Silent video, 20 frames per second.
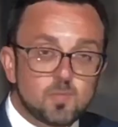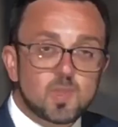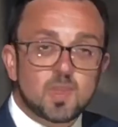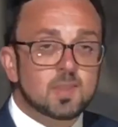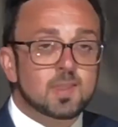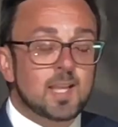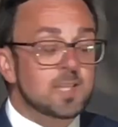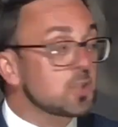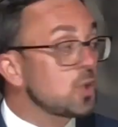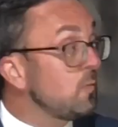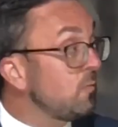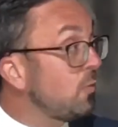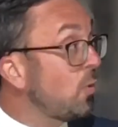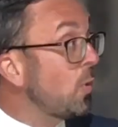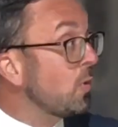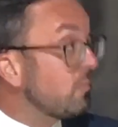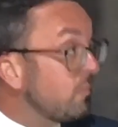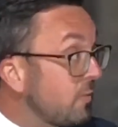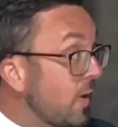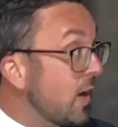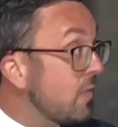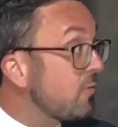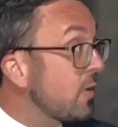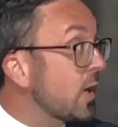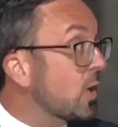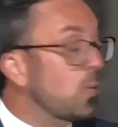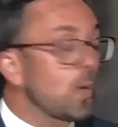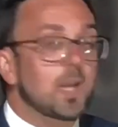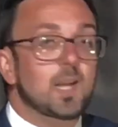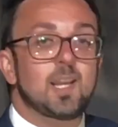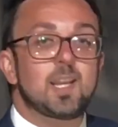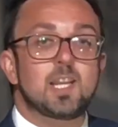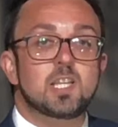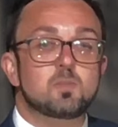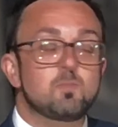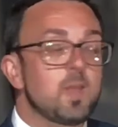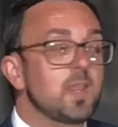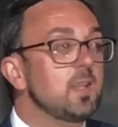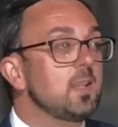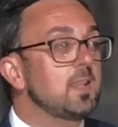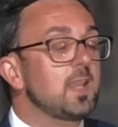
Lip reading: And that's come forward very, very quickly, and it's meant that